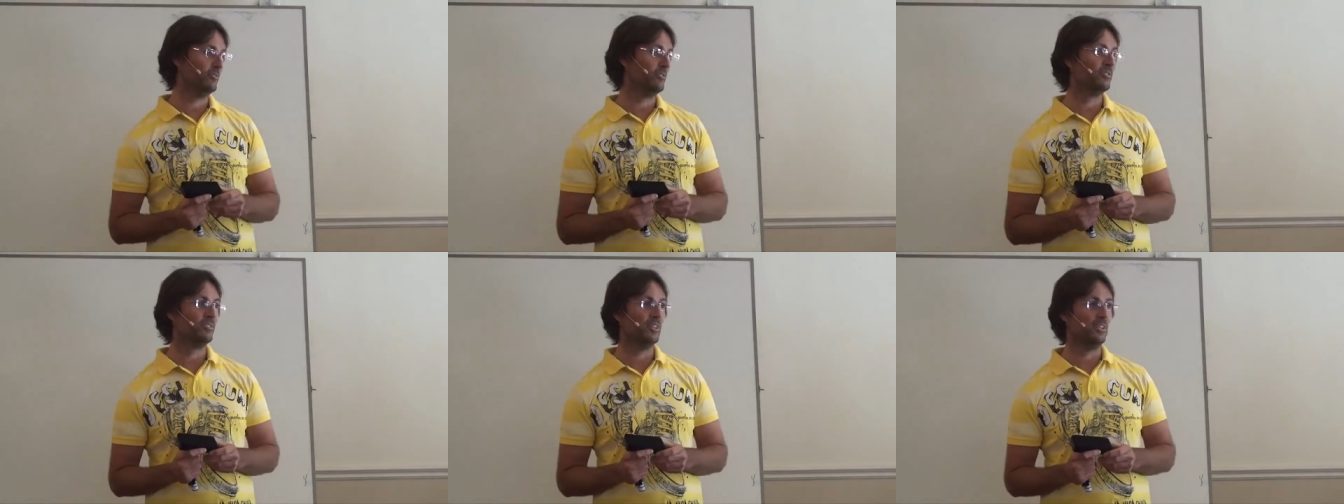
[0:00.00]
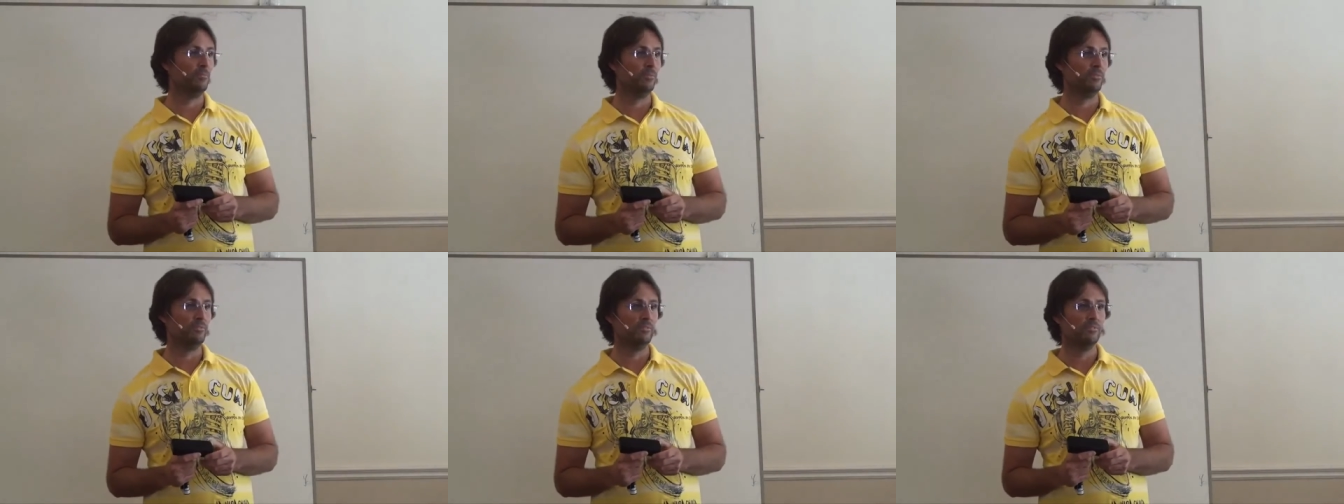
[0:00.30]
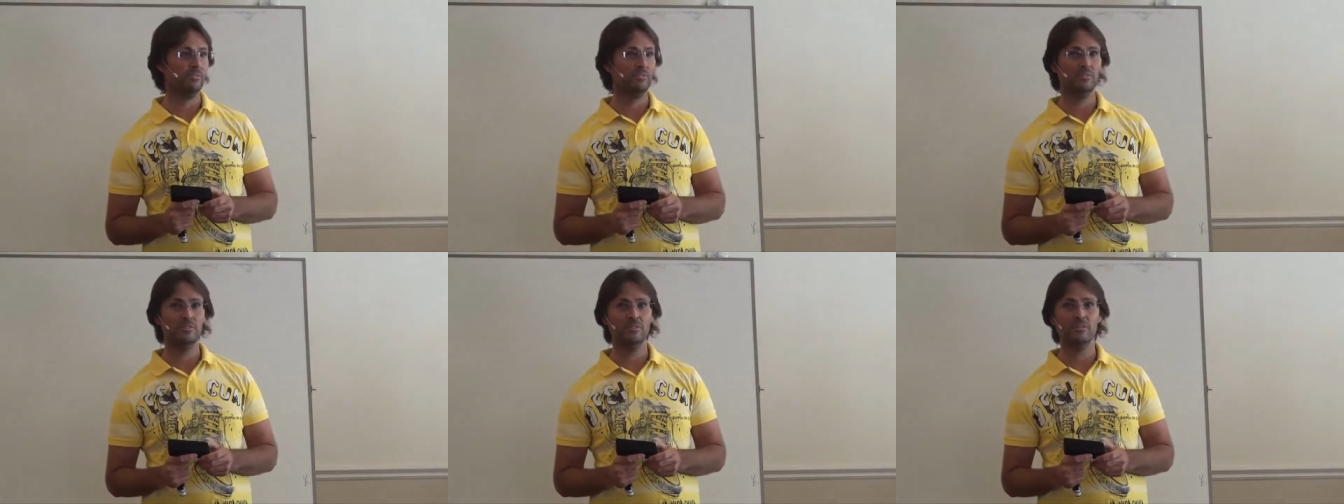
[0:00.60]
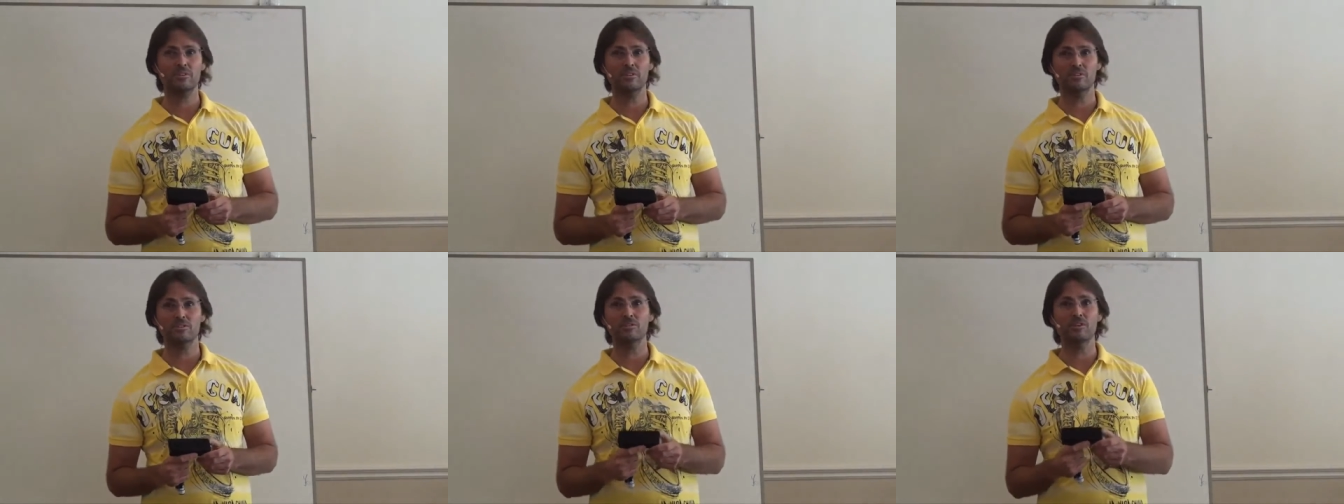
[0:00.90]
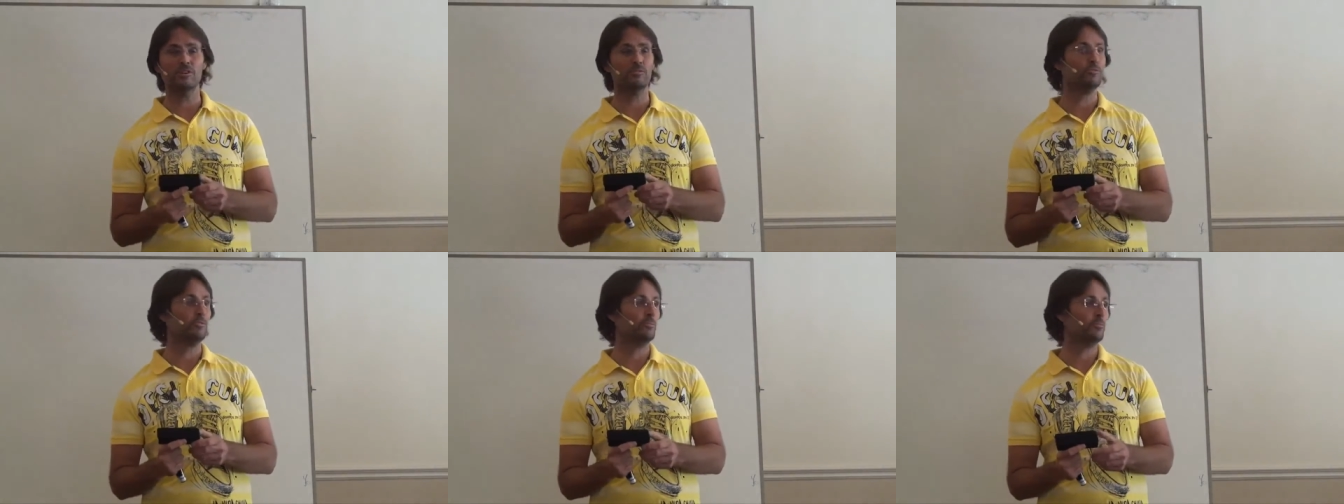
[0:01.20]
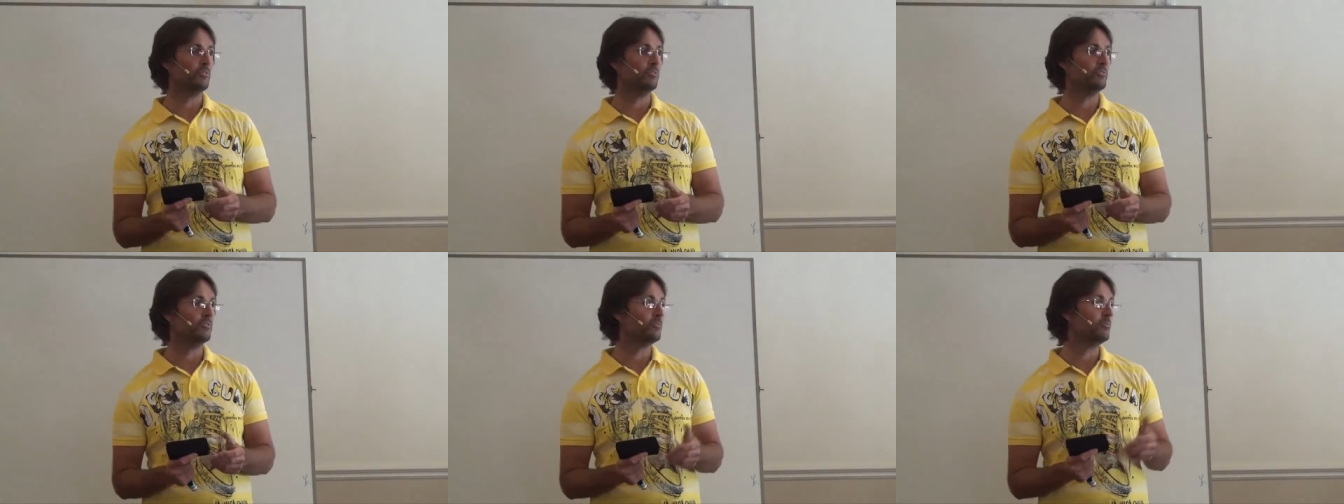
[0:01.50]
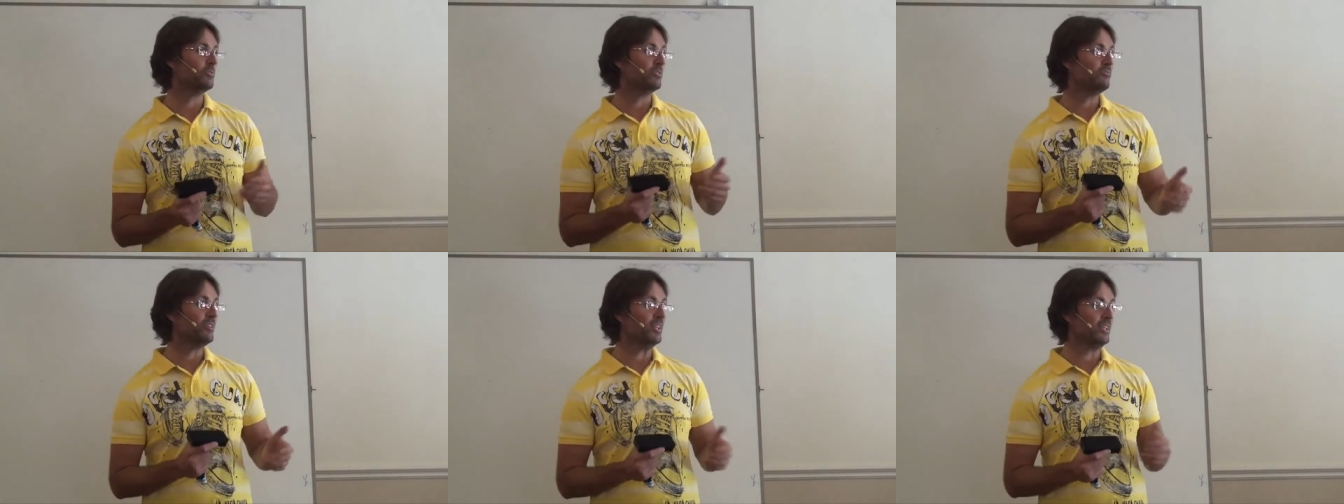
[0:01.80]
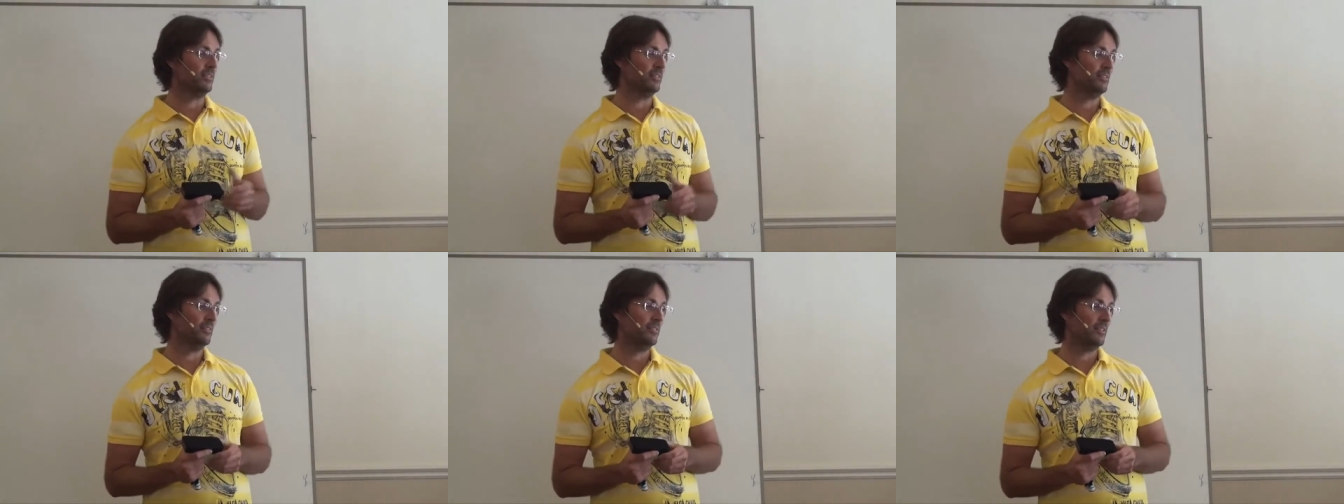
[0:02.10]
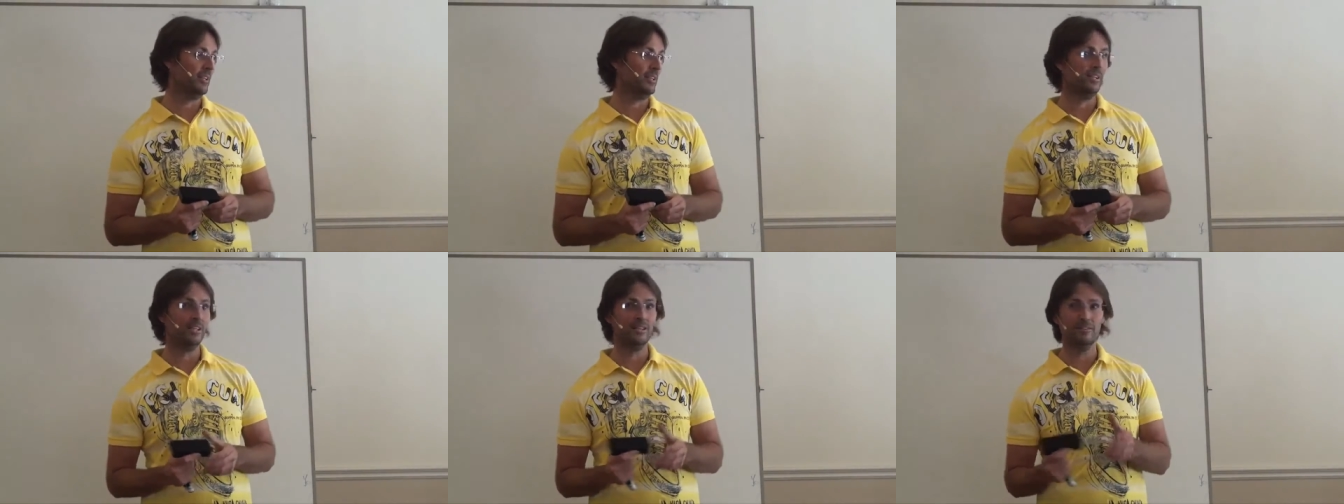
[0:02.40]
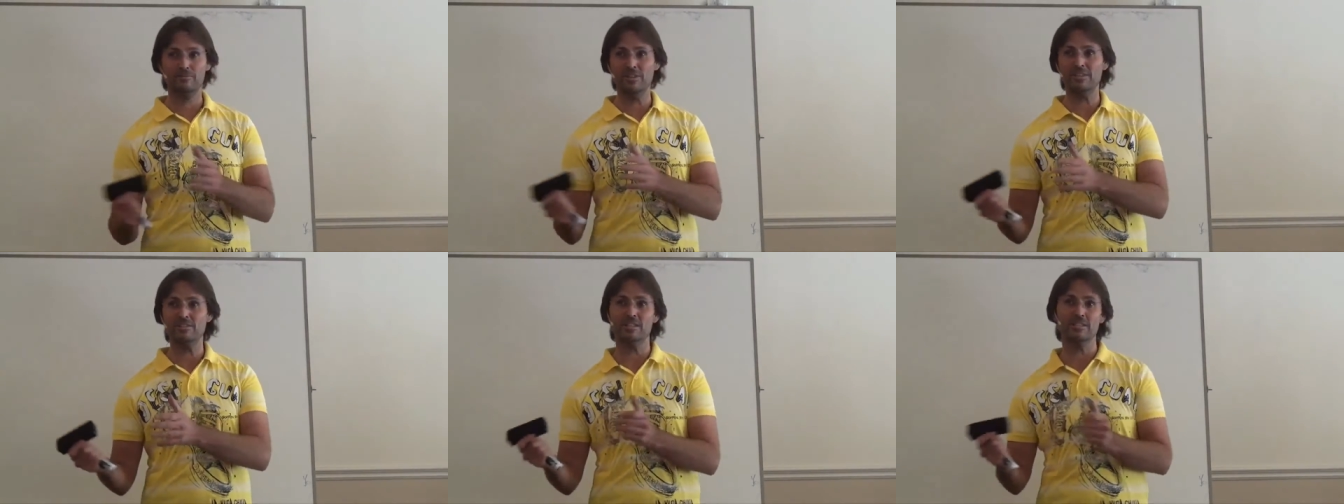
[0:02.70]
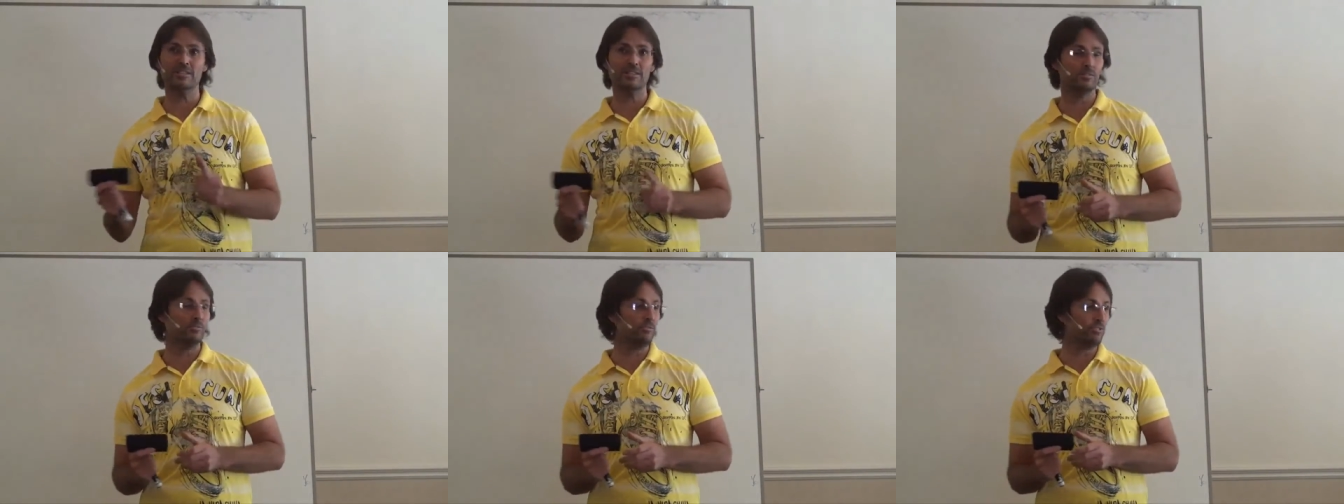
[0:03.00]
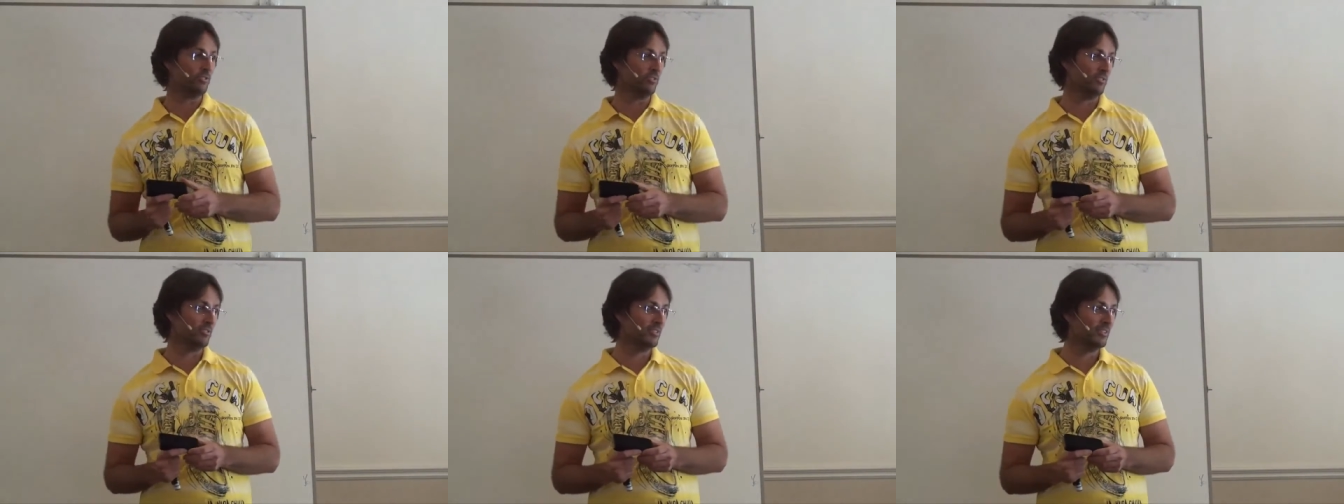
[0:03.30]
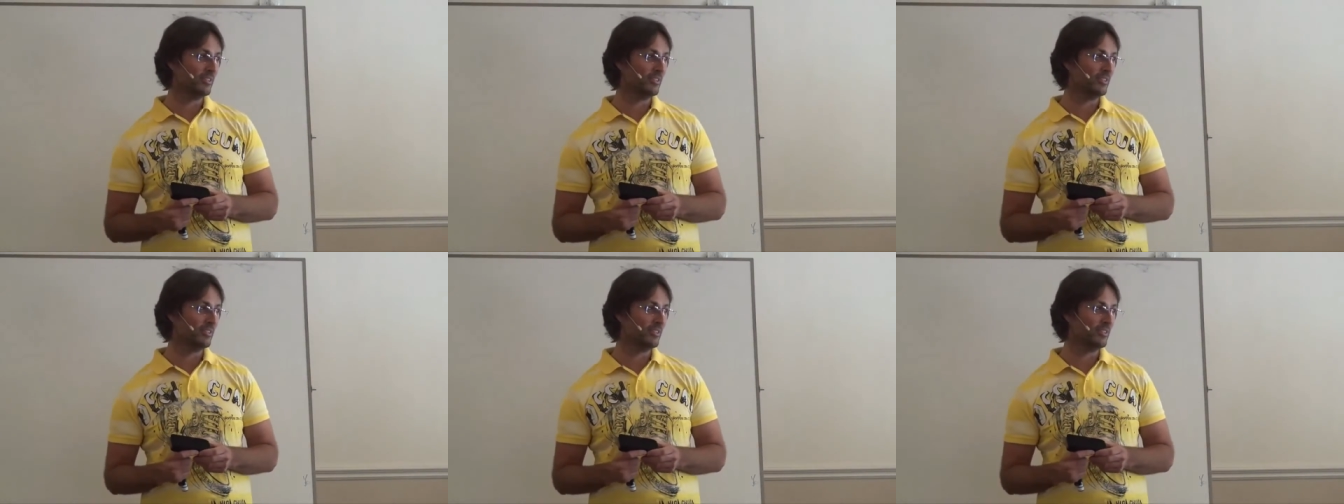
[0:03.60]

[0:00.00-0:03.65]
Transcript: for example, can contribute to an event that eventually kills you.